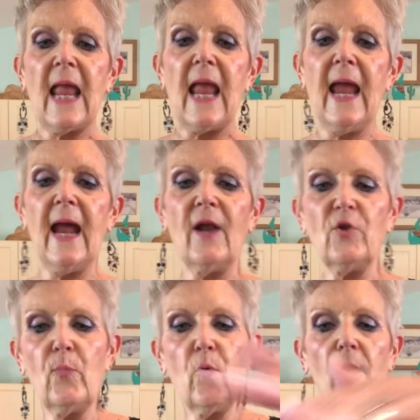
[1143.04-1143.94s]
and you
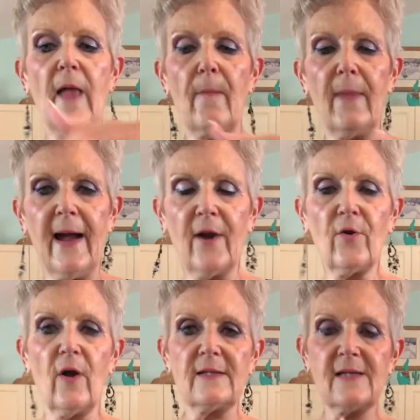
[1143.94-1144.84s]
pour that batter
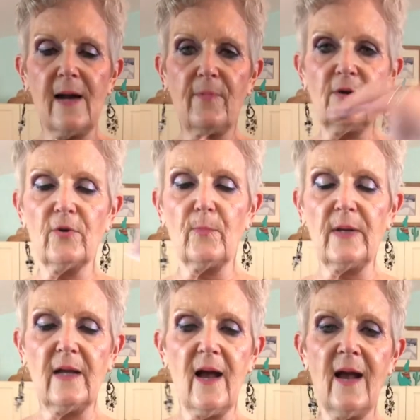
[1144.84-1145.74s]
on top of your
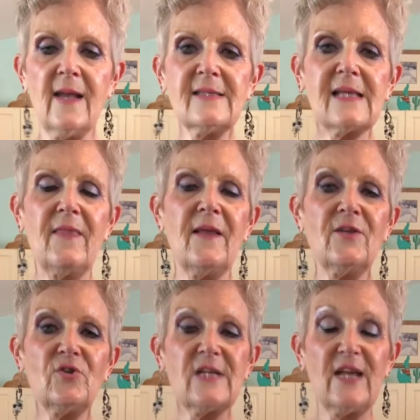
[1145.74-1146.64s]
pecans, and then
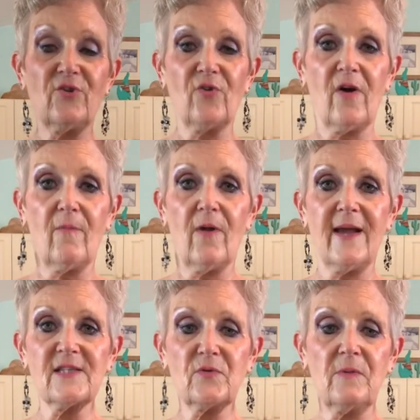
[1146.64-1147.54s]
you take your caramel
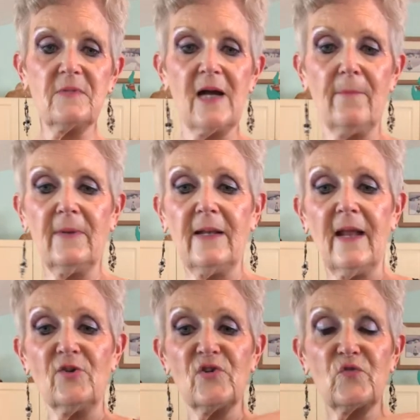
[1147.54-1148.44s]
ice cream topping
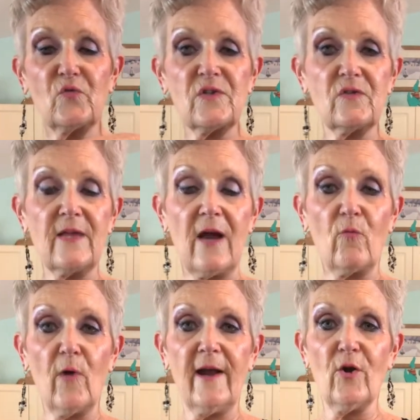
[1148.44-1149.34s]
and just drizzle that
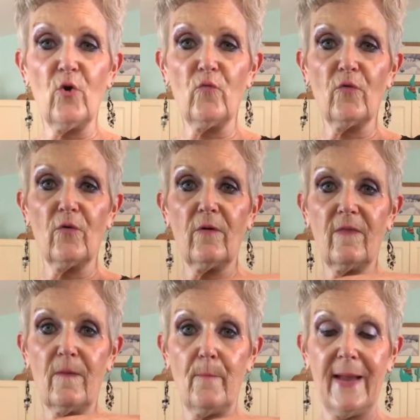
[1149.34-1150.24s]
right over
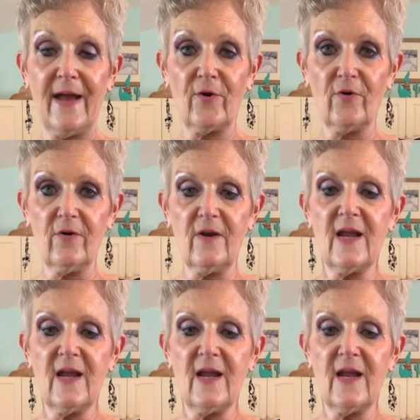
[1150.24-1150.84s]
the batter.